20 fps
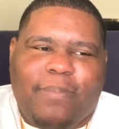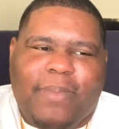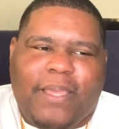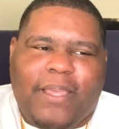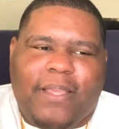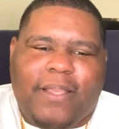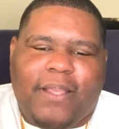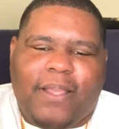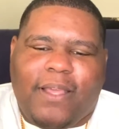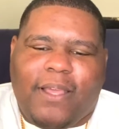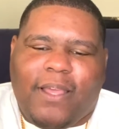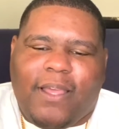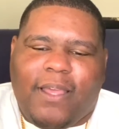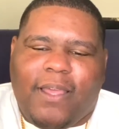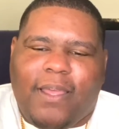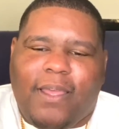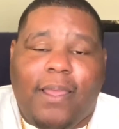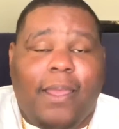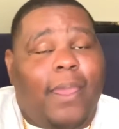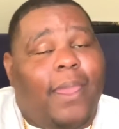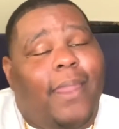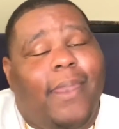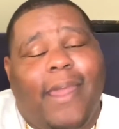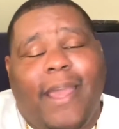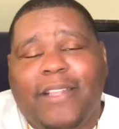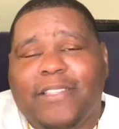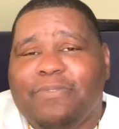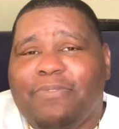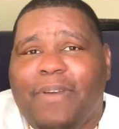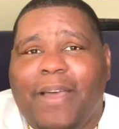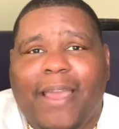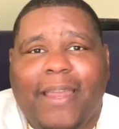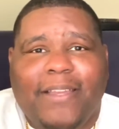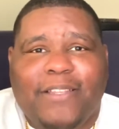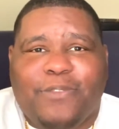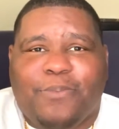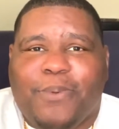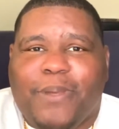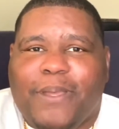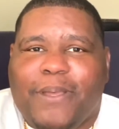me, and that's fine
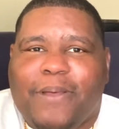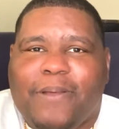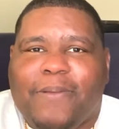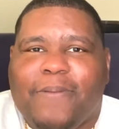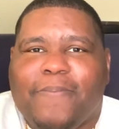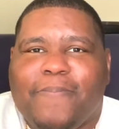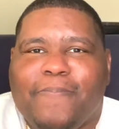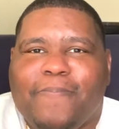as well.